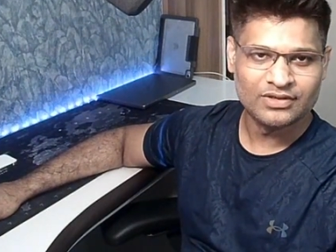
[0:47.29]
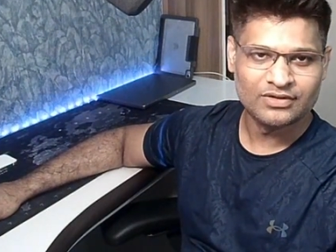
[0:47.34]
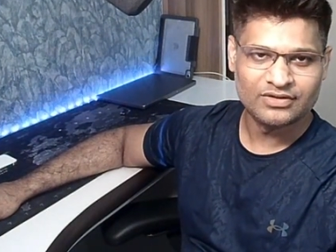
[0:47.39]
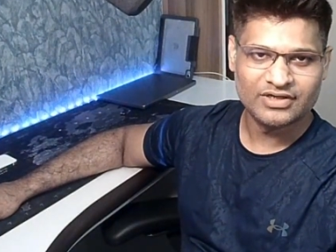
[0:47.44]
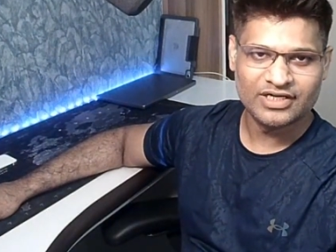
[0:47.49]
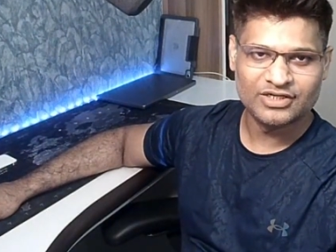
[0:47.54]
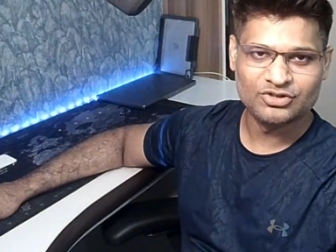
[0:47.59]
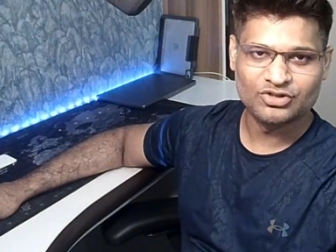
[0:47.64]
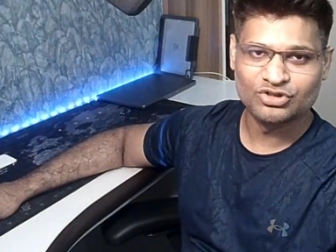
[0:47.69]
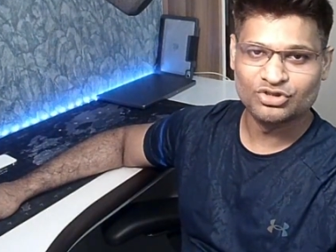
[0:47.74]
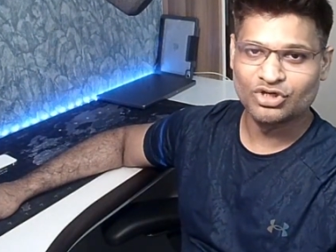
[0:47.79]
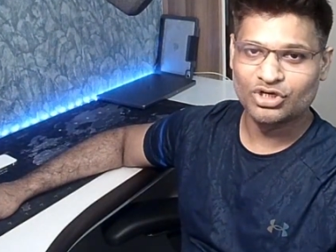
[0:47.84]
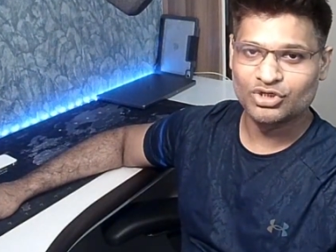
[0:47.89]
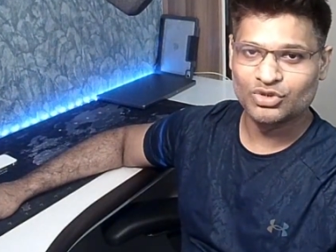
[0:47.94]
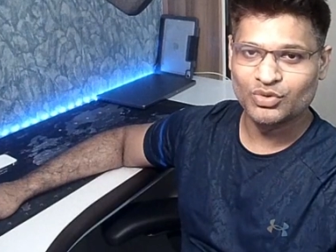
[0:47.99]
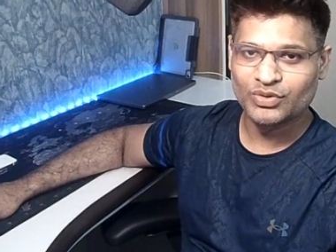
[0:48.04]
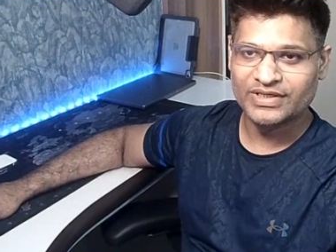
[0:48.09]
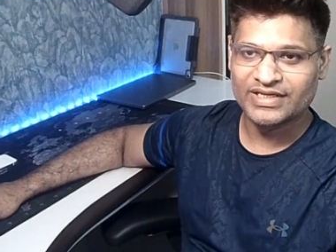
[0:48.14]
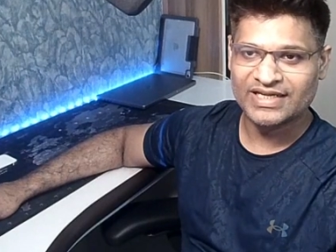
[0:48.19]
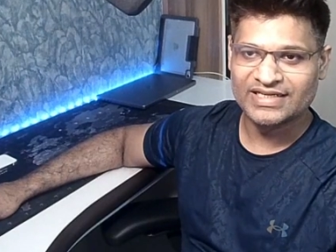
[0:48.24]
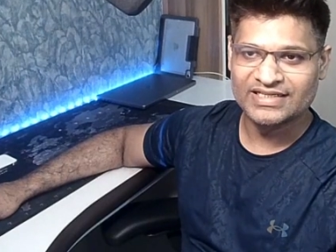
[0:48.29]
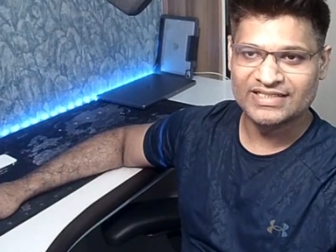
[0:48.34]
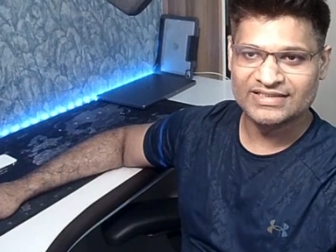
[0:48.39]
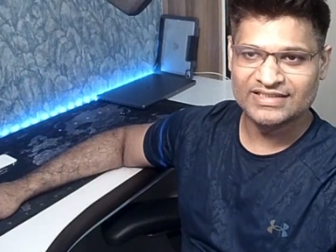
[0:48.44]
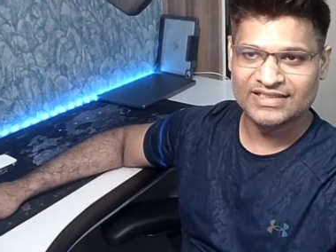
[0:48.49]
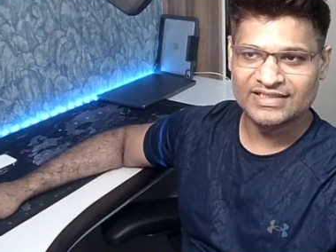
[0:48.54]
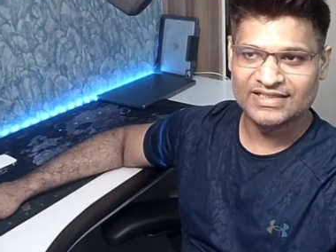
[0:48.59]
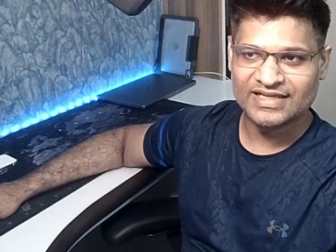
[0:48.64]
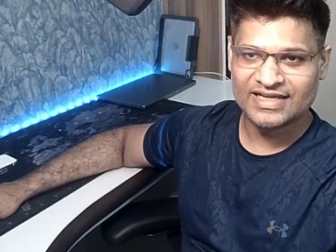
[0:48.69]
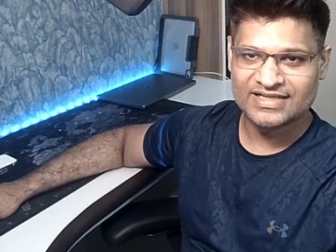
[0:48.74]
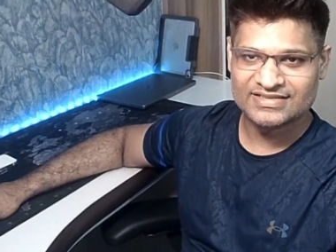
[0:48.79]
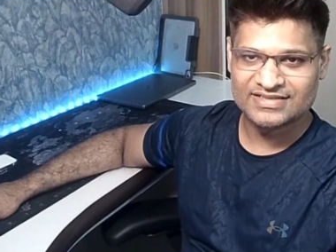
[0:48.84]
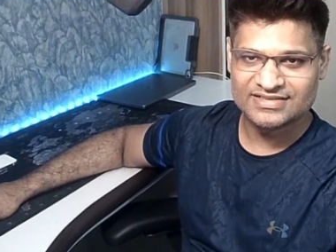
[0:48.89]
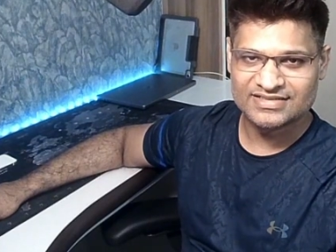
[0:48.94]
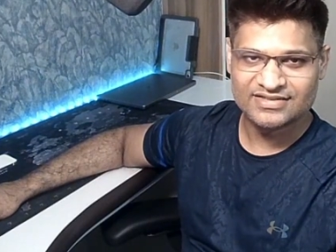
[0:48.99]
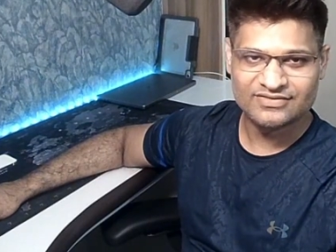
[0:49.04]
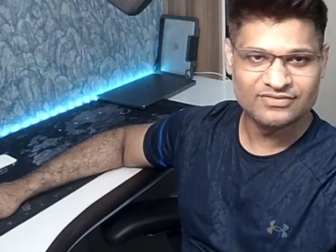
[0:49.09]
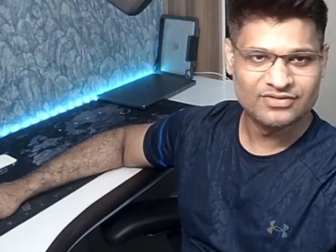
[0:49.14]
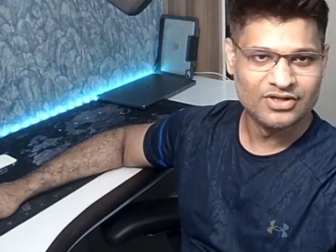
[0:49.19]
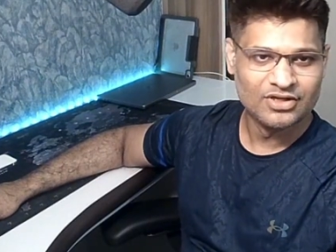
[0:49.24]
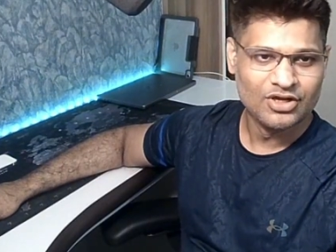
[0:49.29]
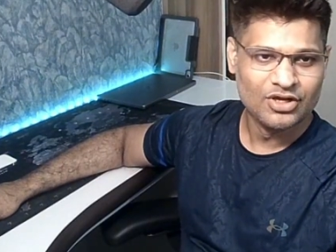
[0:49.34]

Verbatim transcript: right? You're not doing anything excessive.